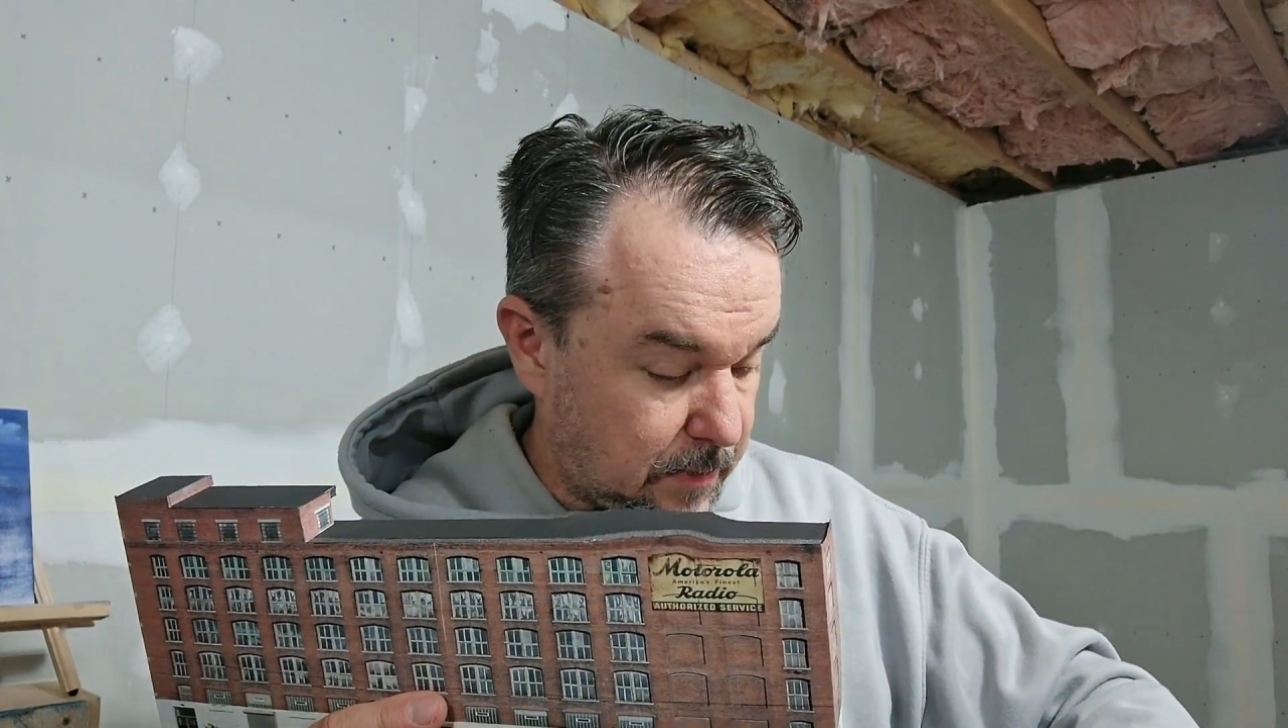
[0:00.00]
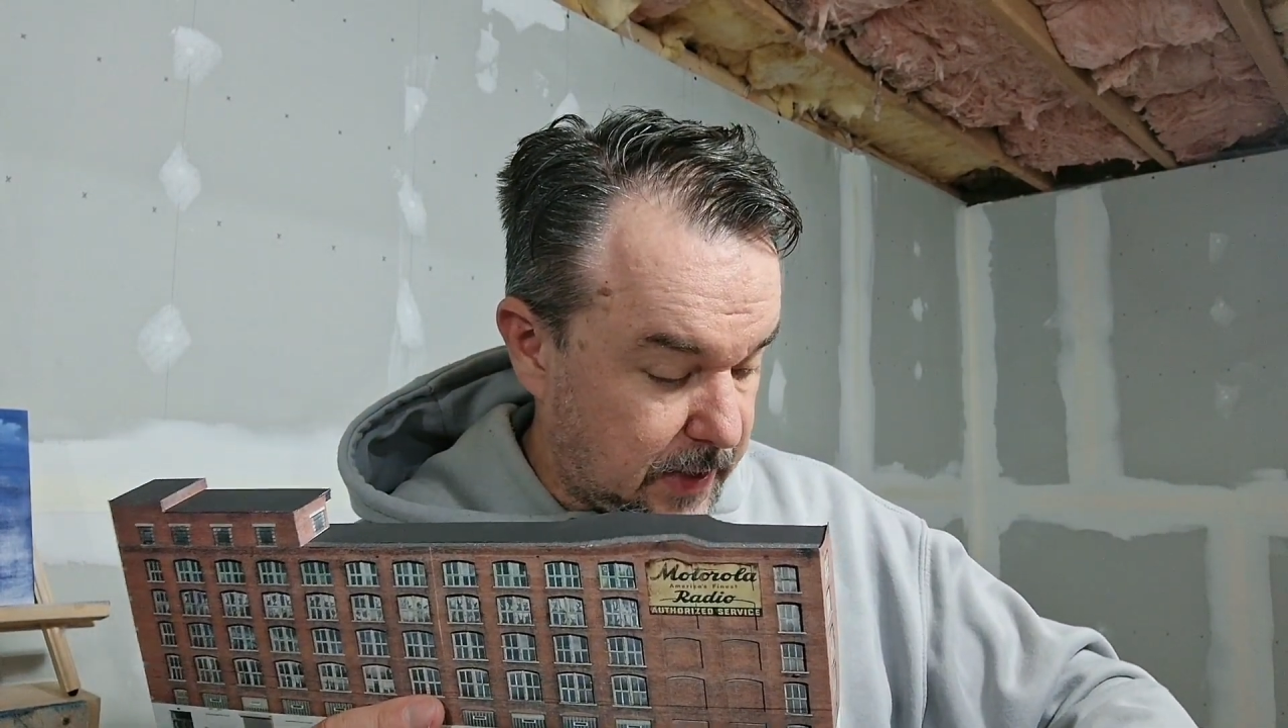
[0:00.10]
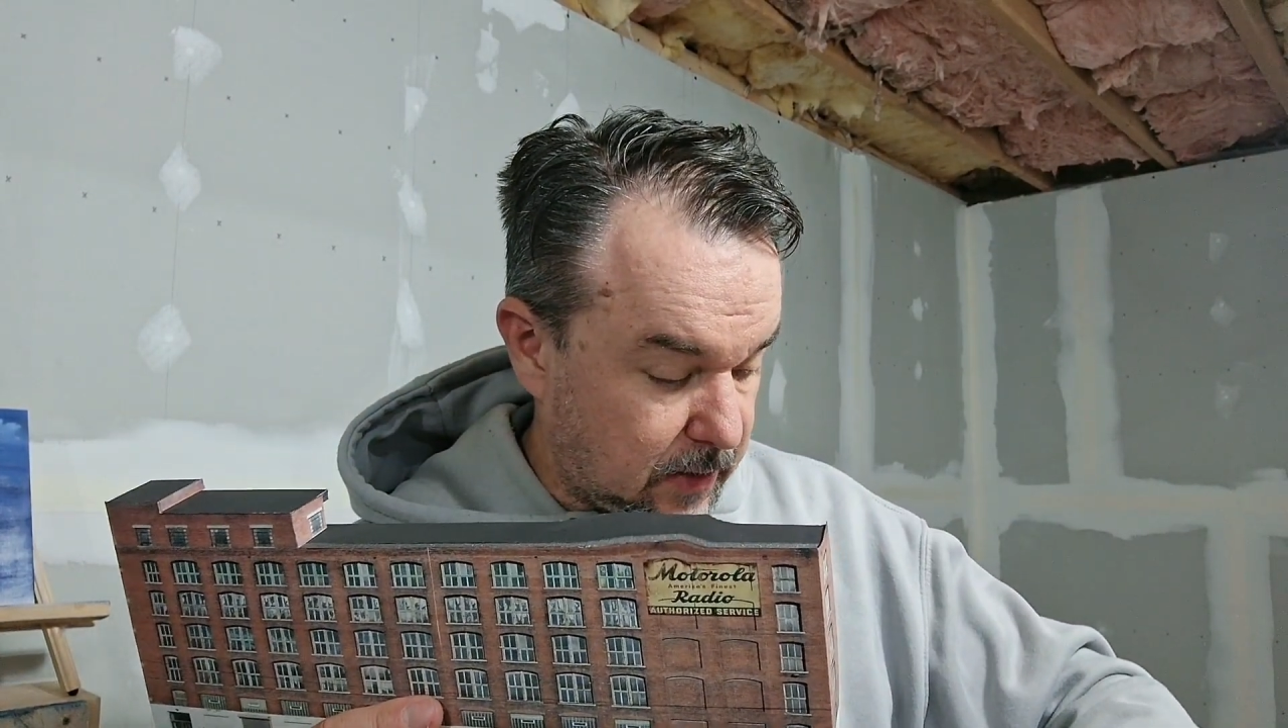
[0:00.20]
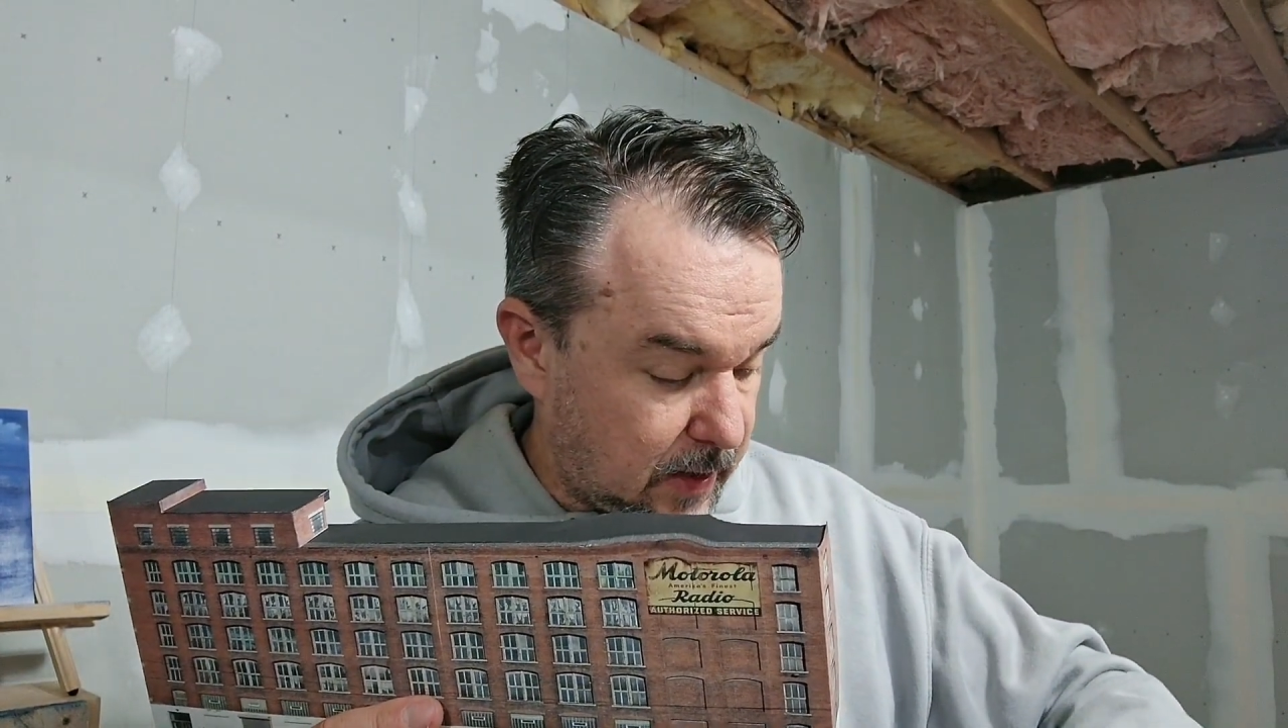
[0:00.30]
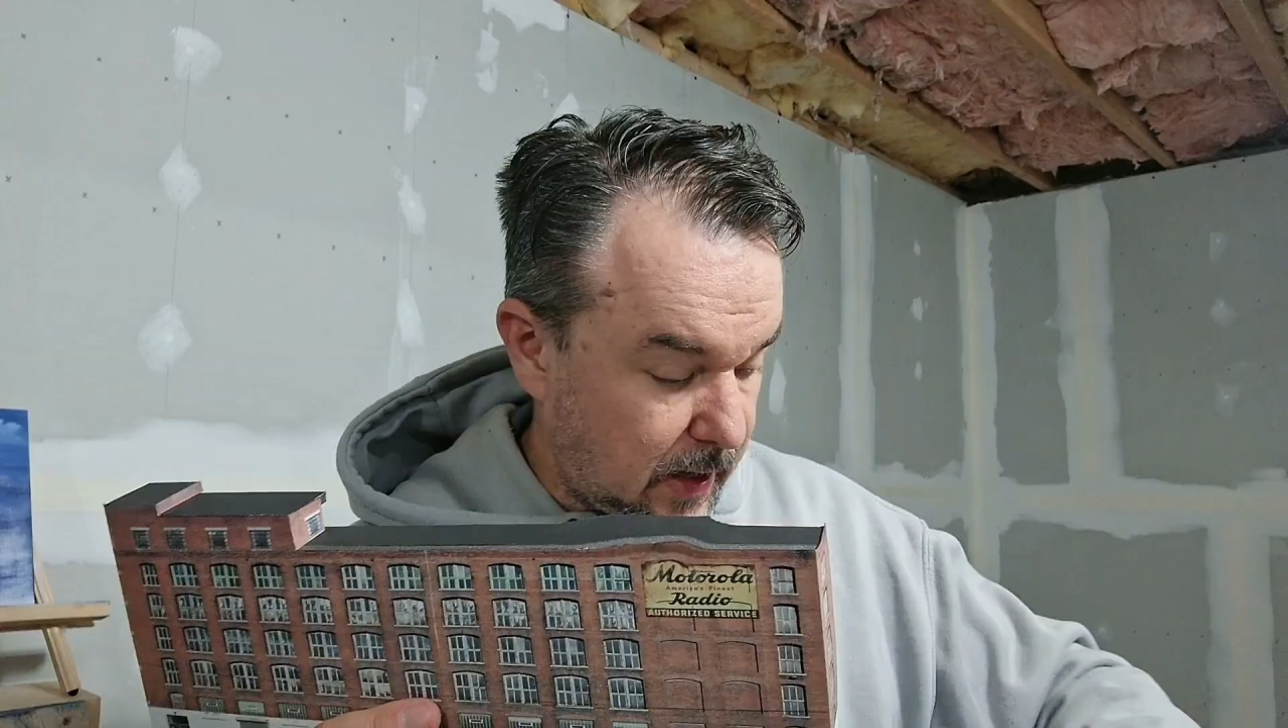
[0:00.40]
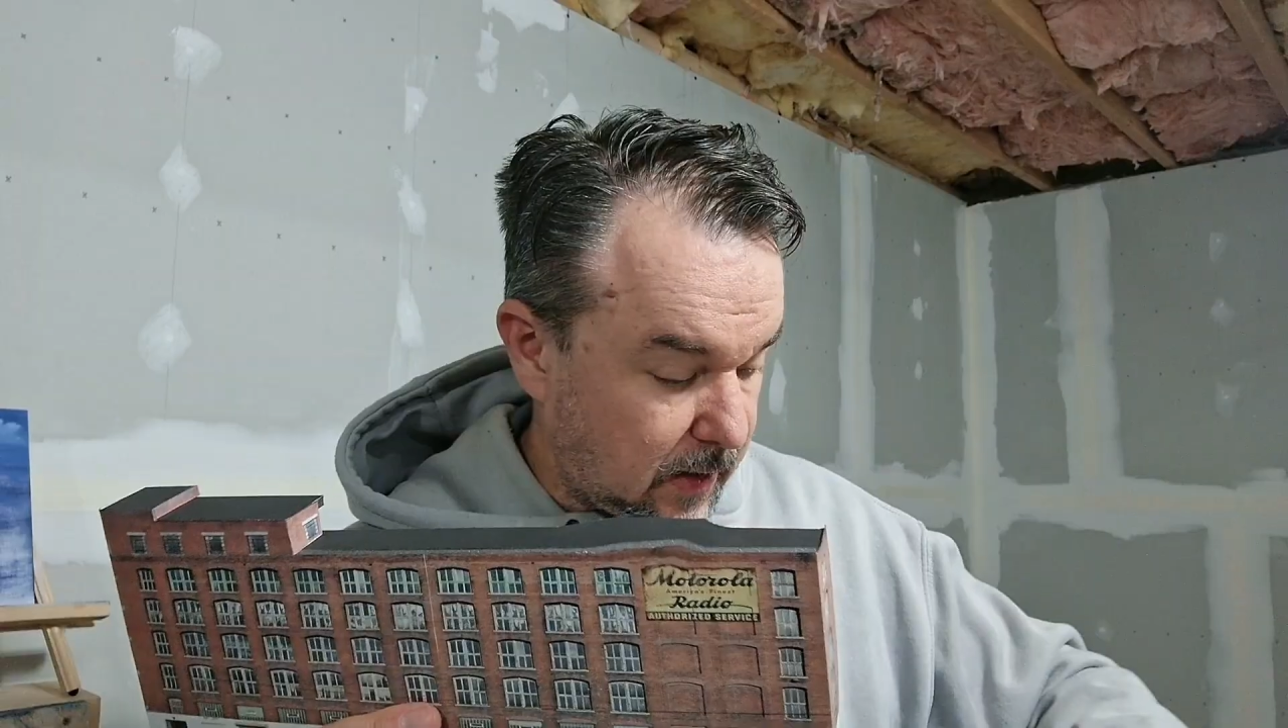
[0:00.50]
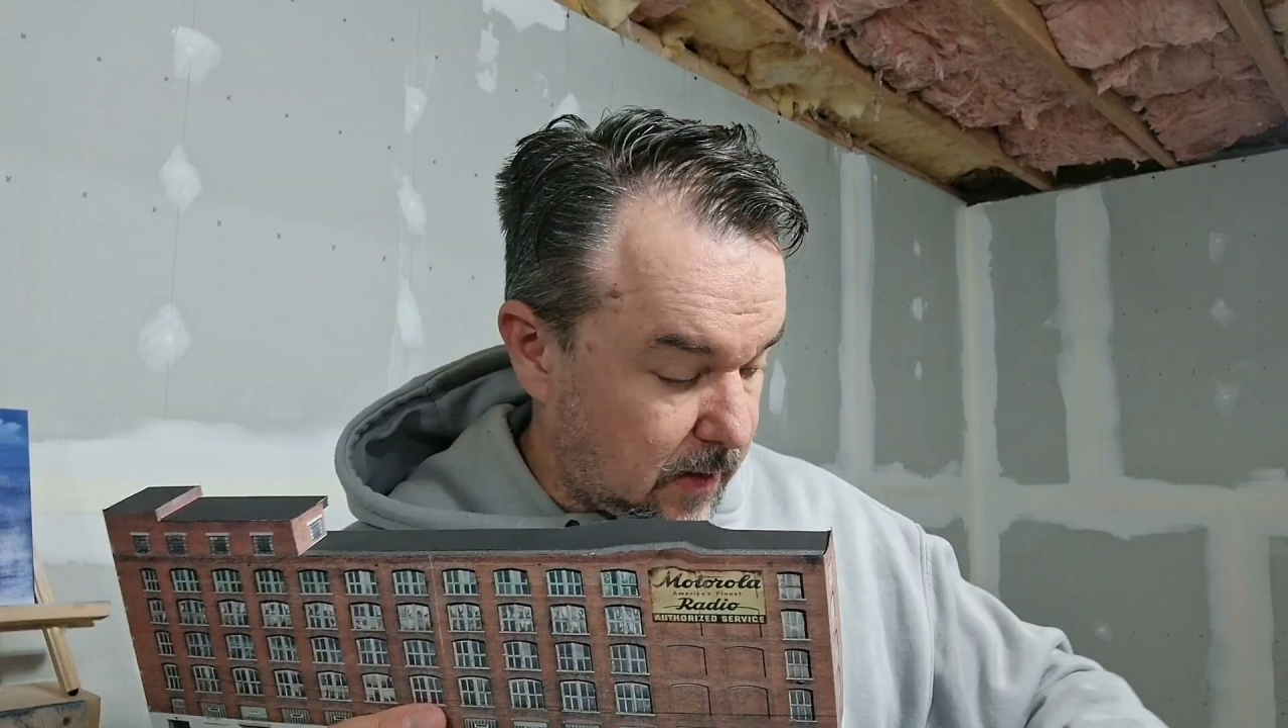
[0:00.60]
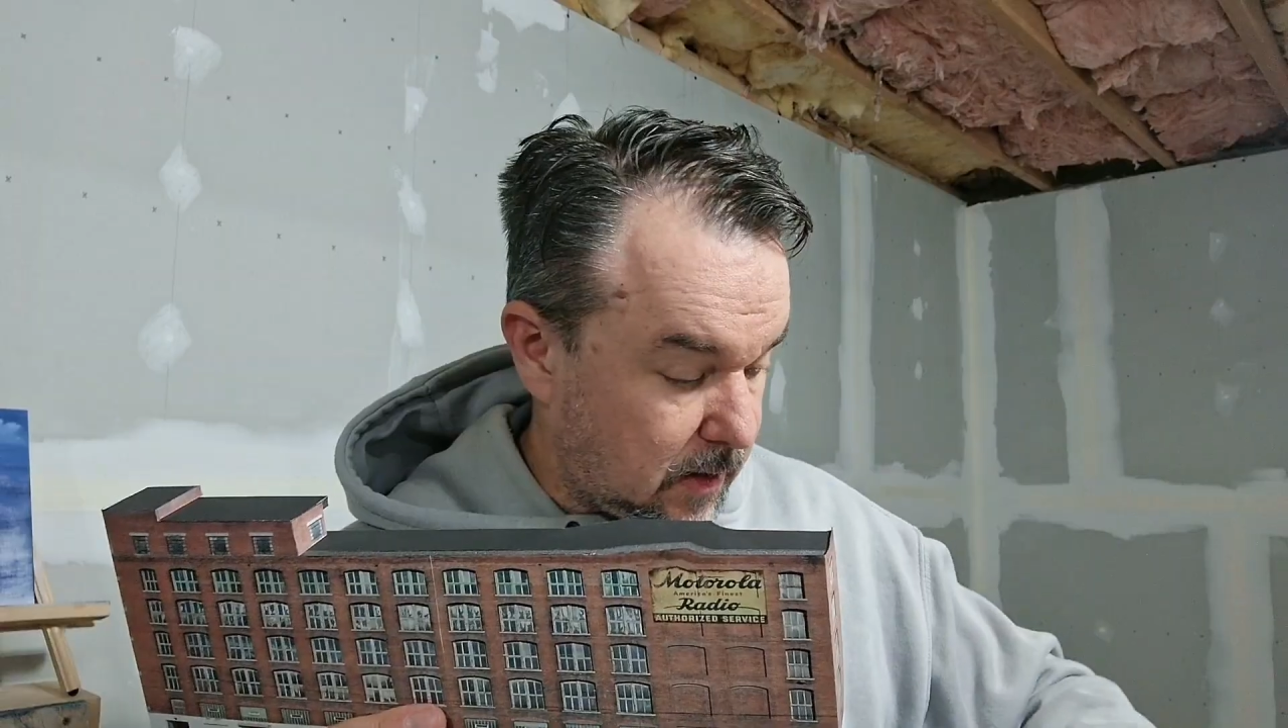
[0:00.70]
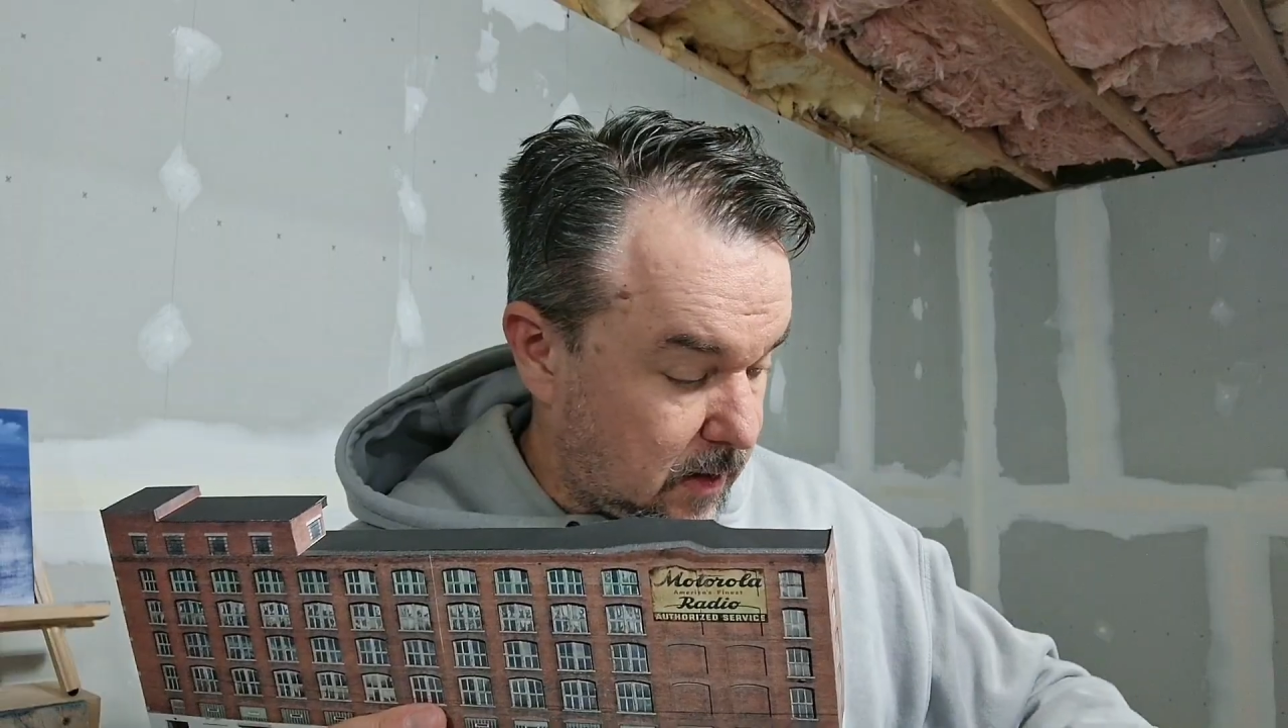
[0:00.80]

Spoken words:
building.